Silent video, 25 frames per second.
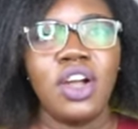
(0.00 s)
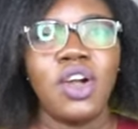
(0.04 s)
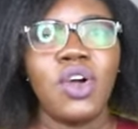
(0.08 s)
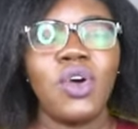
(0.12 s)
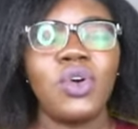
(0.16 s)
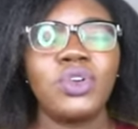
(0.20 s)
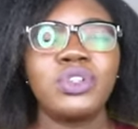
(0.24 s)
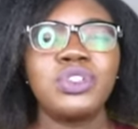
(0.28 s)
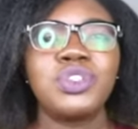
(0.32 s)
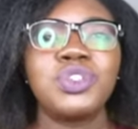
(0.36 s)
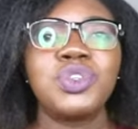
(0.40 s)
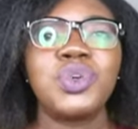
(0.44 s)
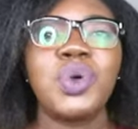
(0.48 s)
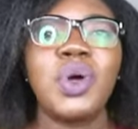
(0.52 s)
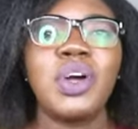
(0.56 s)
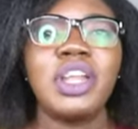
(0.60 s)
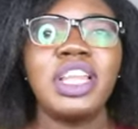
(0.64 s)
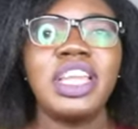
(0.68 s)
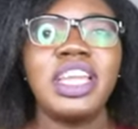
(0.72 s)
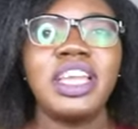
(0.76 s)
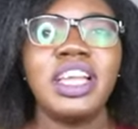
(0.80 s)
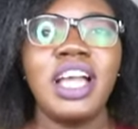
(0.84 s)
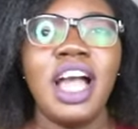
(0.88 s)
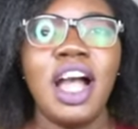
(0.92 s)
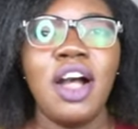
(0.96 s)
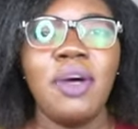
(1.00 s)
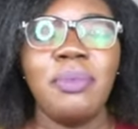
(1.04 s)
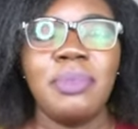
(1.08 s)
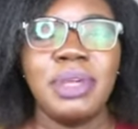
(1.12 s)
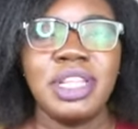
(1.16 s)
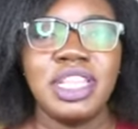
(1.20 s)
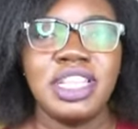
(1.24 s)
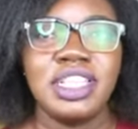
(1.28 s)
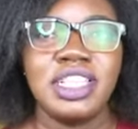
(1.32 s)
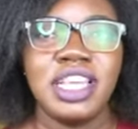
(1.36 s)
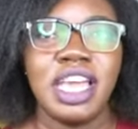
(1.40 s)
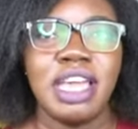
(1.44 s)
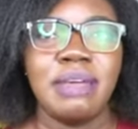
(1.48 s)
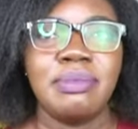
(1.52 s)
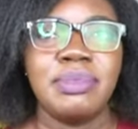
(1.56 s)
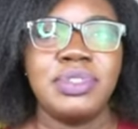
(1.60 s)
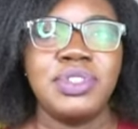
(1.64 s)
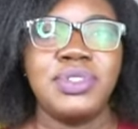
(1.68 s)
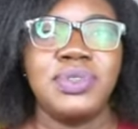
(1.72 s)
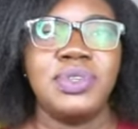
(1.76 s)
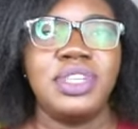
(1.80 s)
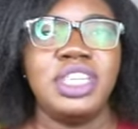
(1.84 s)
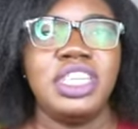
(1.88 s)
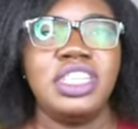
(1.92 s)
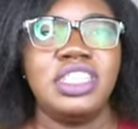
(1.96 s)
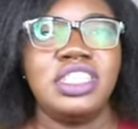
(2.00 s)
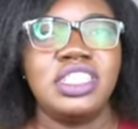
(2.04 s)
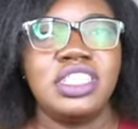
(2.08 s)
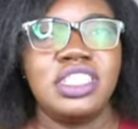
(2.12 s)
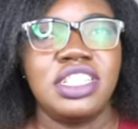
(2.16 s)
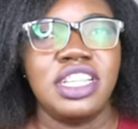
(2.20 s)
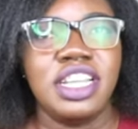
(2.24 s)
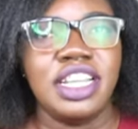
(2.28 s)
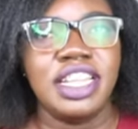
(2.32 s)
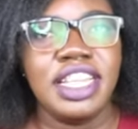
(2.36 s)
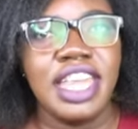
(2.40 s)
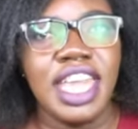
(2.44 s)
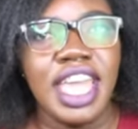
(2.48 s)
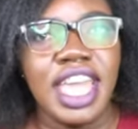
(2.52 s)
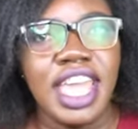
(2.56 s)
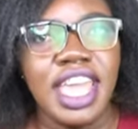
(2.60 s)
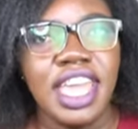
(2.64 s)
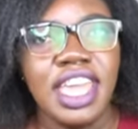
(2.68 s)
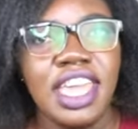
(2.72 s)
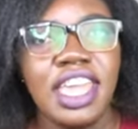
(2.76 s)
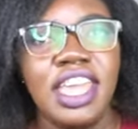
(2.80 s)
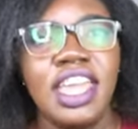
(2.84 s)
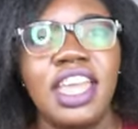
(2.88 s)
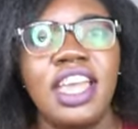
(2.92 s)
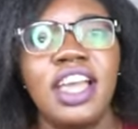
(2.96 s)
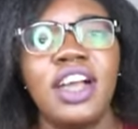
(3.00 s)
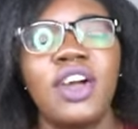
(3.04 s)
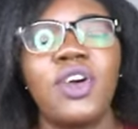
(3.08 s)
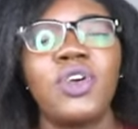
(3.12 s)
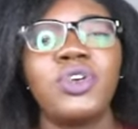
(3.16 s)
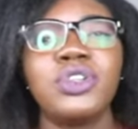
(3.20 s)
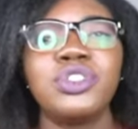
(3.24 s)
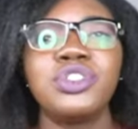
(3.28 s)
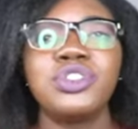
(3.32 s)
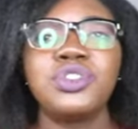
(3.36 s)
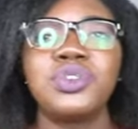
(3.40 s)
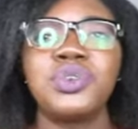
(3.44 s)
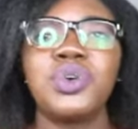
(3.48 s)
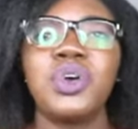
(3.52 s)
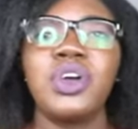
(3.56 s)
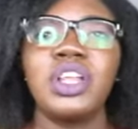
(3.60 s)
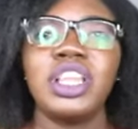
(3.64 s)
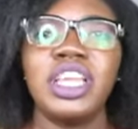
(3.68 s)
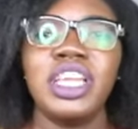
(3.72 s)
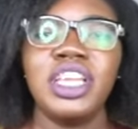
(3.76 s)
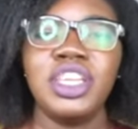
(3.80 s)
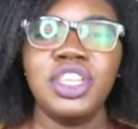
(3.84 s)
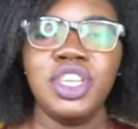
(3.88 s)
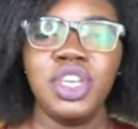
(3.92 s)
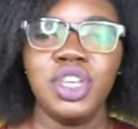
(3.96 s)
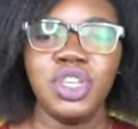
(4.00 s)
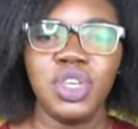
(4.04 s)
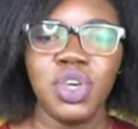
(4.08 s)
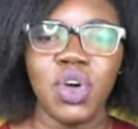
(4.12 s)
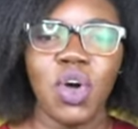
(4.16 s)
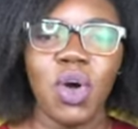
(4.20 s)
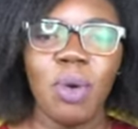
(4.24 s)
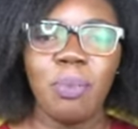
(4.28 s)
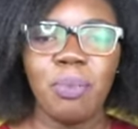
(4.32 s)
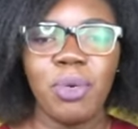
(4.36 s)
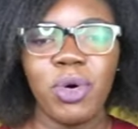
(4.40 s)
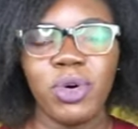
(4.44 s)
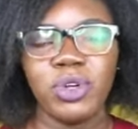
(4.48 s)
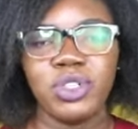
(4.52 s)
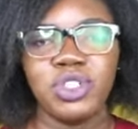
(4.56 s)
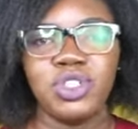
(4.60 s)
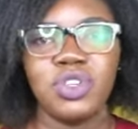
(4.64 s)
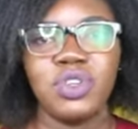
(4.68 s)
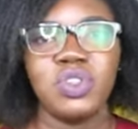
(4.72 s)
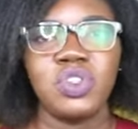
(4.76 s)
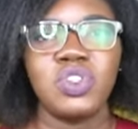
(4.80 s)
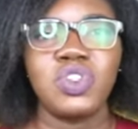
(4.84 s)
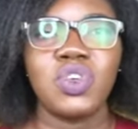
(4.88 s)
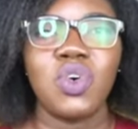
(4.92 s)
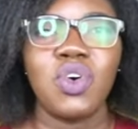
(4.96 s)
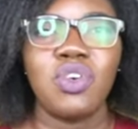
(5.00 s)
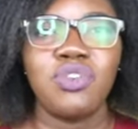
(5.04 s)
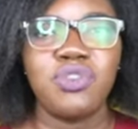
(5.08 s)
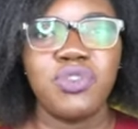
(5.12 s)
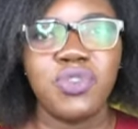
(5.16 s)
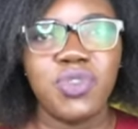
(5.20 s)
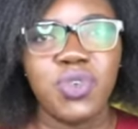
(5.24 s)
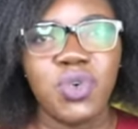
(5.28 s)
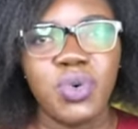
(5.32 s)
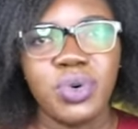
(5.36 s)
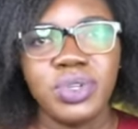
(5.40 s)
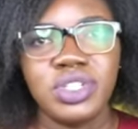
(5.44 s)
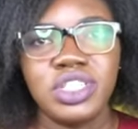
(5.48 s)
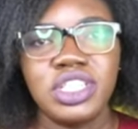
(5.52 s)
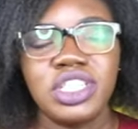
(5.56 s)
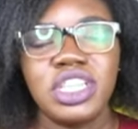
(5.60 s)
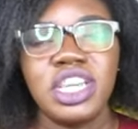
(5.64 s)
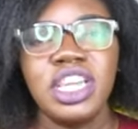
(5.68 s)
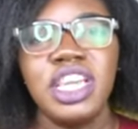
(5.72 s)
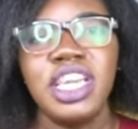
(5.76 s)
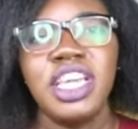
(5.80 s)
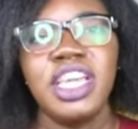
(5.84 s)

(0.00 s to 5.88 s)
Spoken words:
Controlling how many times you eat in a day, controlling your portions of food.